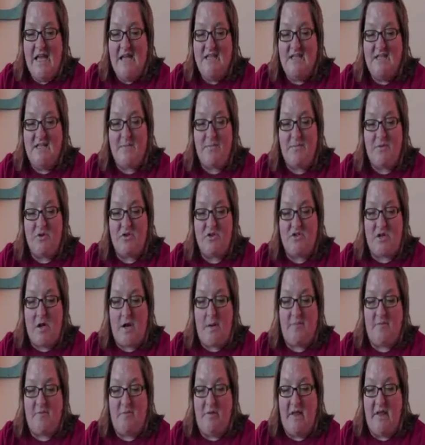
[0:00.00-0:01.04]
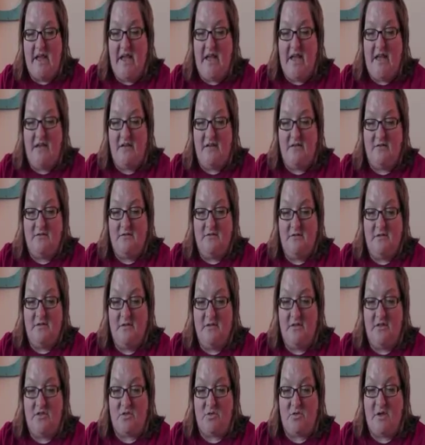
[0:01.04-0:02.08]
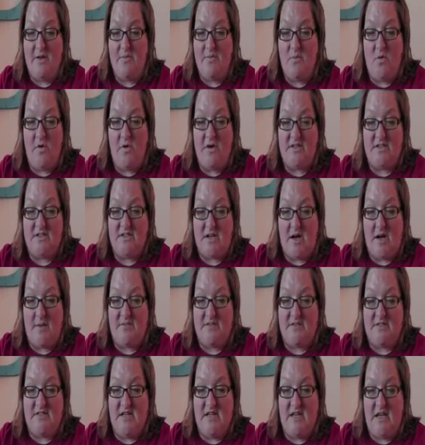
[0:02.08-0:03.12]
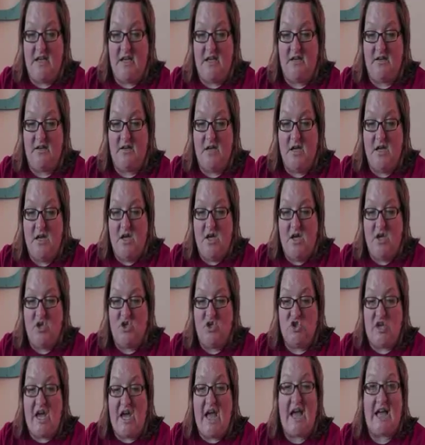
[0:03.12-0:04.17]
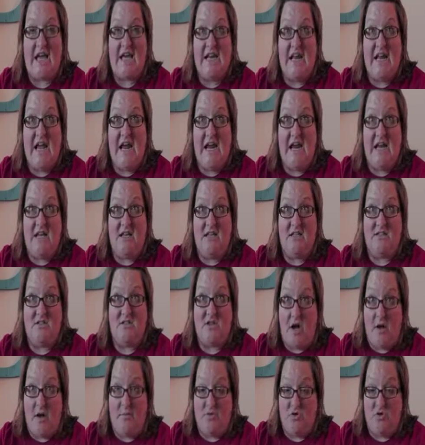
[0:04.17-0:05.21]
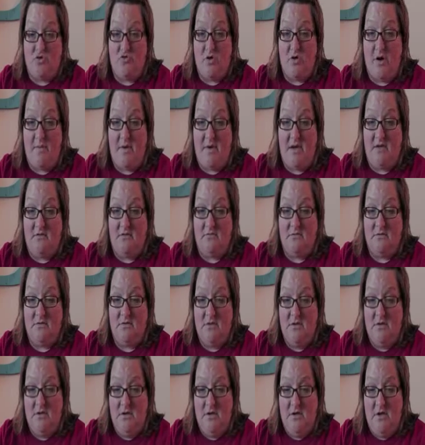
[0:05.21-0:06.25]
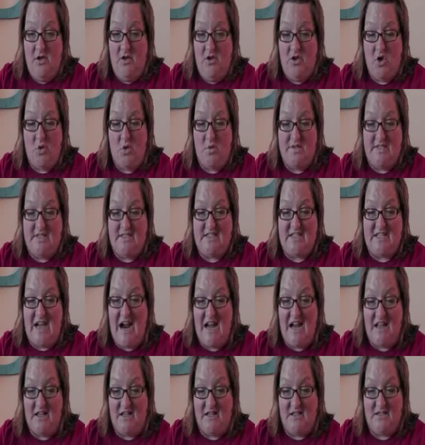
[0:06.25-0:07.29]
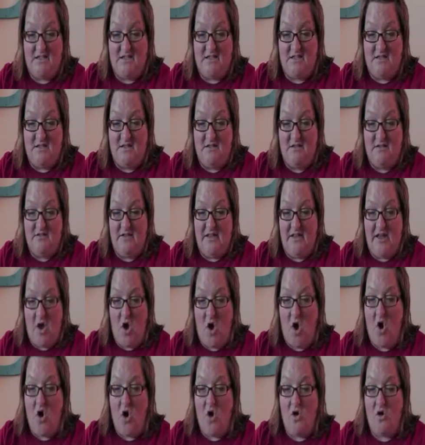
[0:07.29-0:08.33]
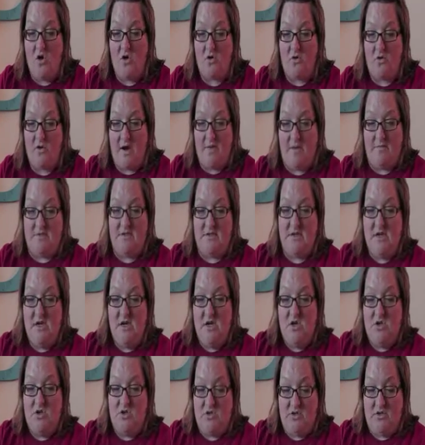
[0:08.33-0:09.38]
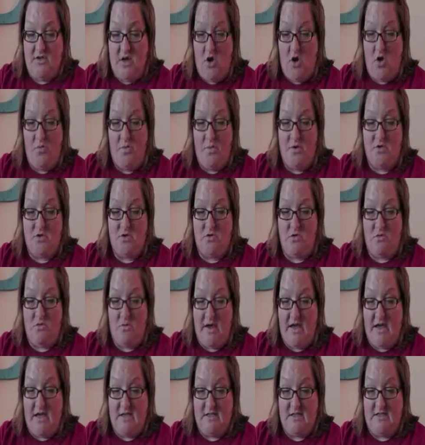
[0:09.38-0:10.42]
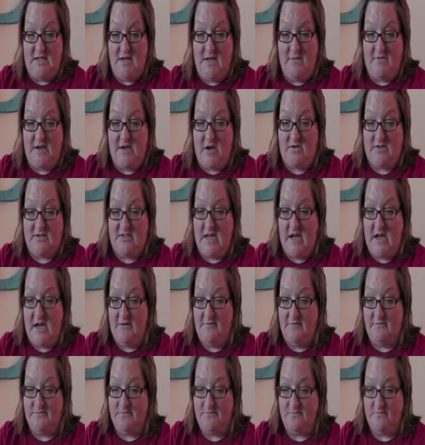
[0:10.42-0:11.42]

Dipper stopped playing. The three boys stopped singing. Jack and Annie stopped drumming. There was silence. They all crept to the open doorway and stepped outside.